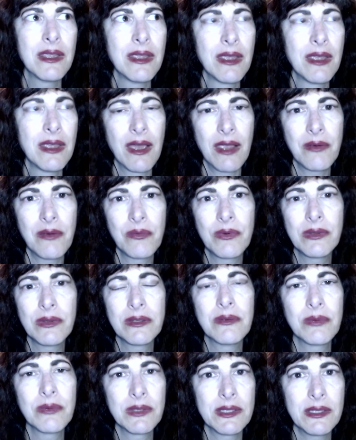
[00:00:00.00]
I
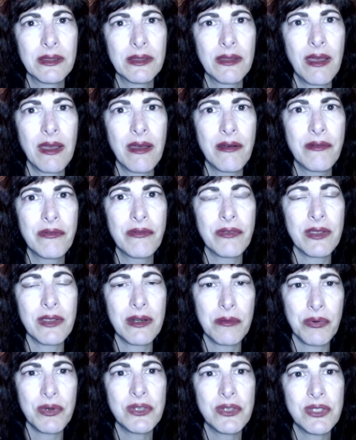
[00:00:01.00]
really, really love and
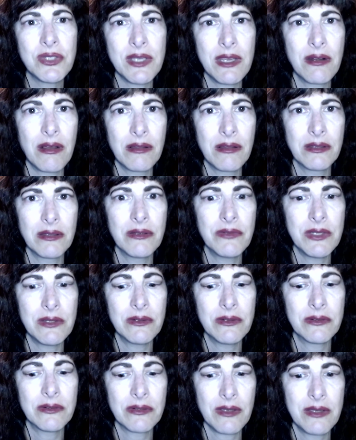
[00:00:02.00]
appreciate all of
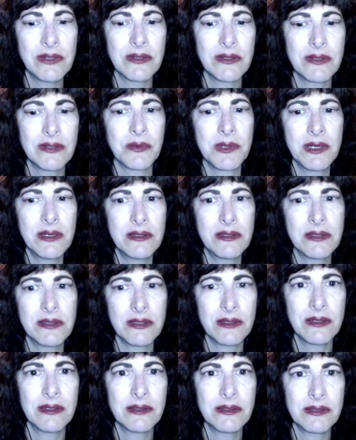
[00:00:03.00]
you. So I just wanted
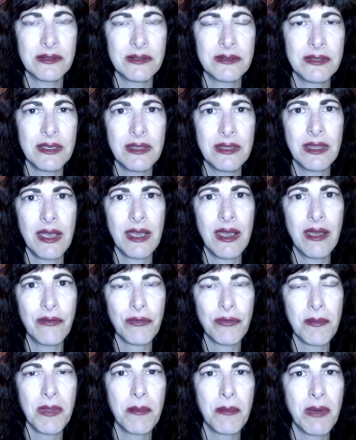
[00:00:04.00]
to say
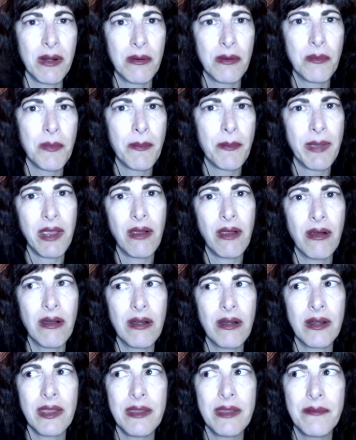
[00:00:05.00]
that from the bottom of my
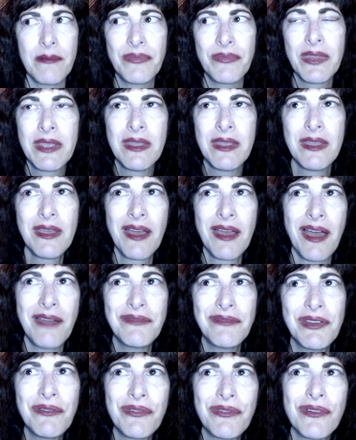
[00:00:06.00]
heart.
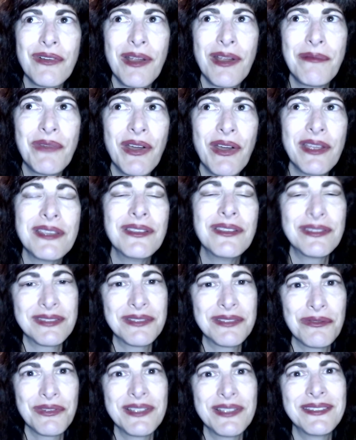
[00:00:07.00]
I'm not
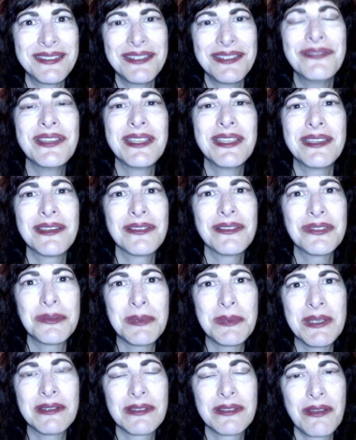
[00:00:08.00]
used to receiving gifts,
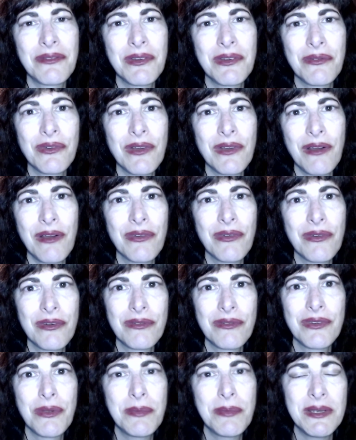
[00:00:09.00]
because
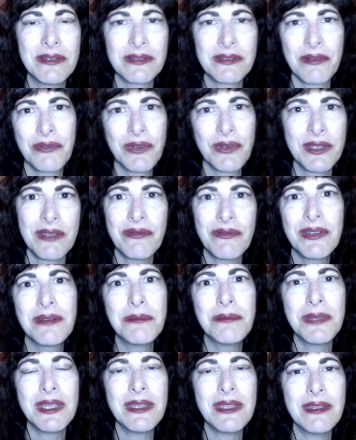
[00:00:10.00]
nobody's ever
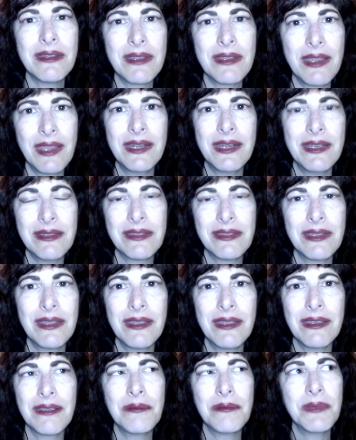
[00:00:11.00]
given me
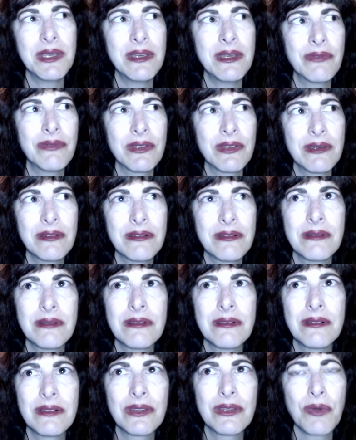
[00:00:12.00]
anything. I mean,
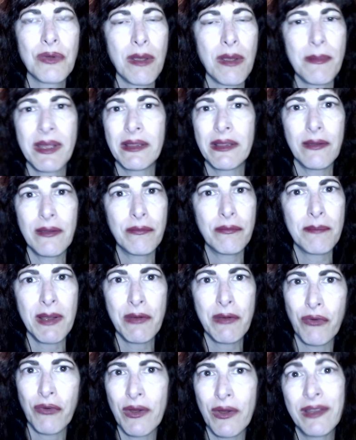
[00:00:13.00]
even throughout my life, my
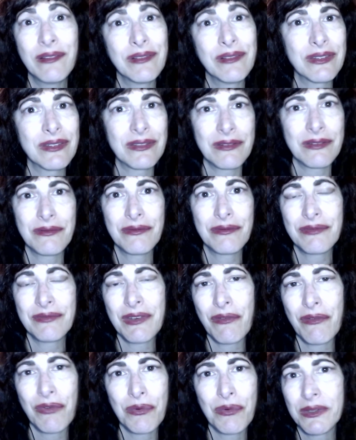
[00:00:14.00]
friends have
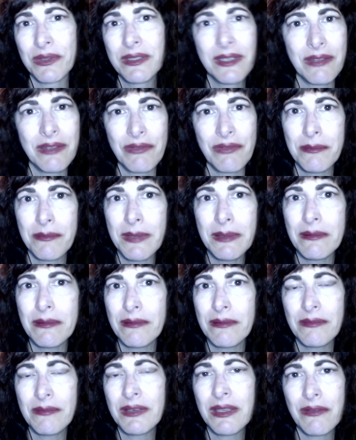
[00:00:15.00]
never really given
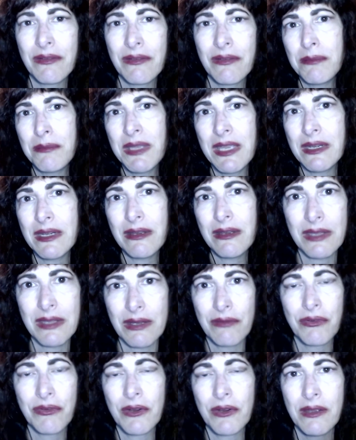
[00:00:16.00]
me
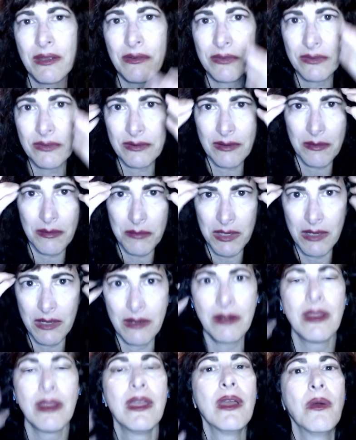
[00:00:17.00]
anything for gifts. I
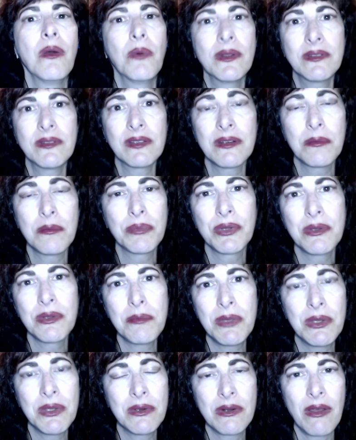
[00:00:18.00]
mean, once in a blue
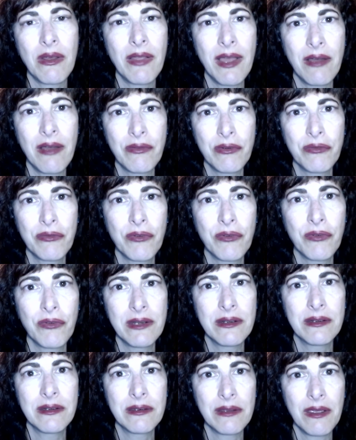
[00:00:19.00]
moon, I'll have a
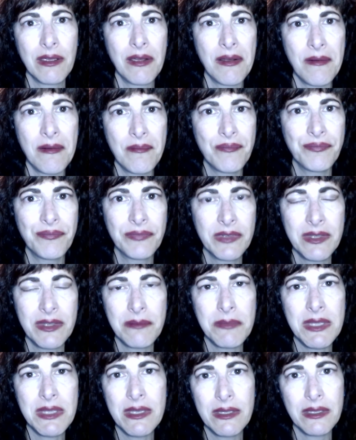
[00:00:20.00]
friend
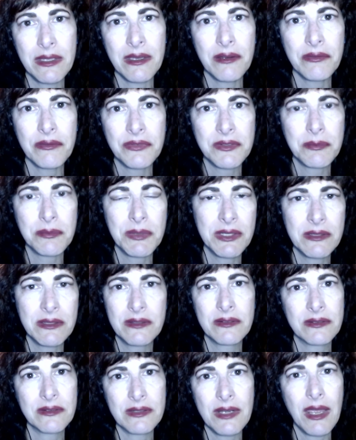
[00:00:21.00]
give me a gift, but it
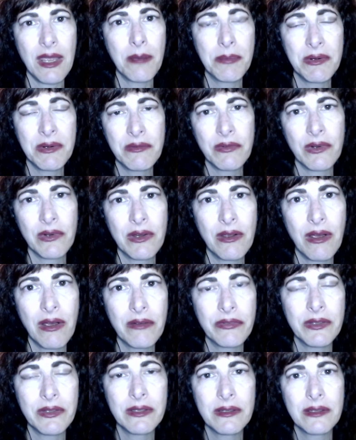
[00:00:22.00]
doesn't happen very
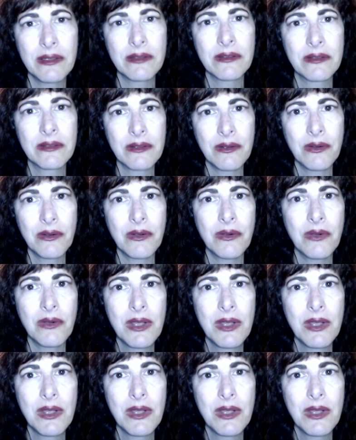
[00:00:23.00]
often. And so